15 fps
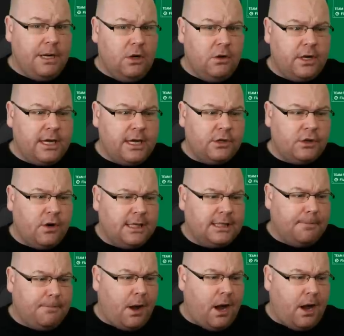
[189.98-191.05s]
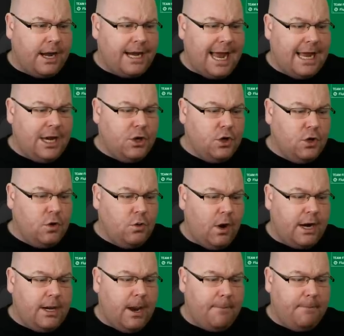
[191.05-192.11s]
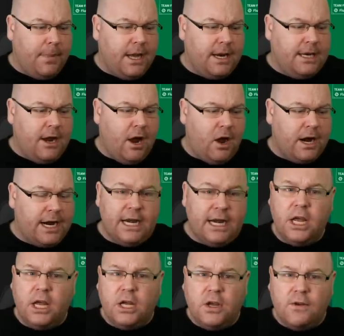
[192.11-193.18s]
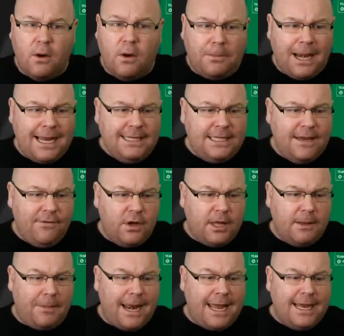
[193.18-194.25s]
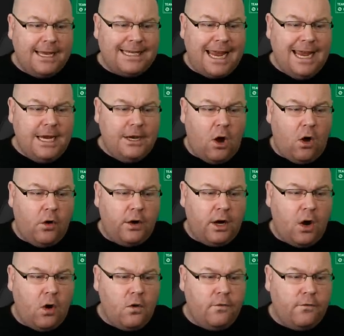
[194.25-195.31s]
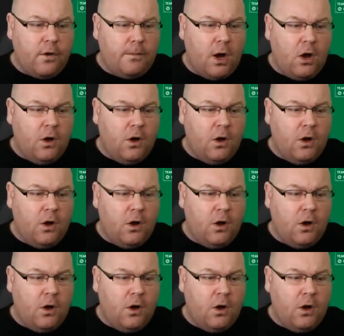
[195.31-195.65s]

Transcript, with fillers: to be looking at trying to buy a new number 9. You've got plenty of other players in on loan from